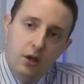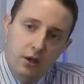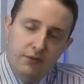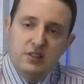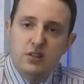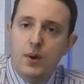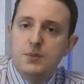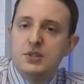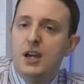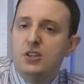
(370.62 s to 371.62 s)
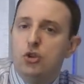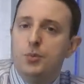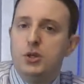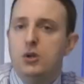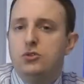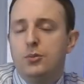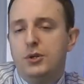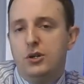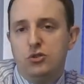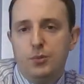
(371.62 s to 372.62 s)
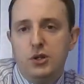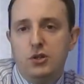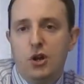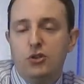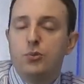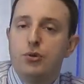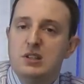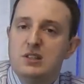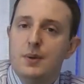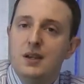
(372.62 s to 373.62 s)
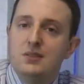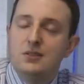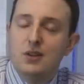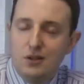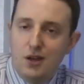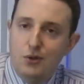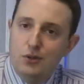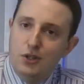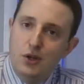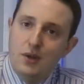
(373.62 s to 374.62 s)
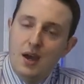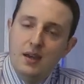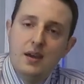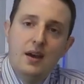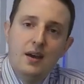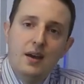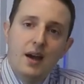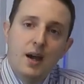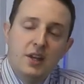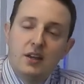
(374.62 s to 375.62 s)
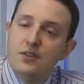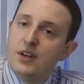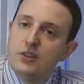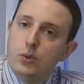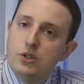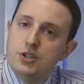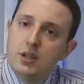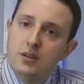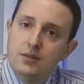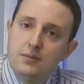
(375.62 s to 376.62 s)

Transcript: and visit the website www.printerbase.co.uk. I'm Nick and thanks for watching.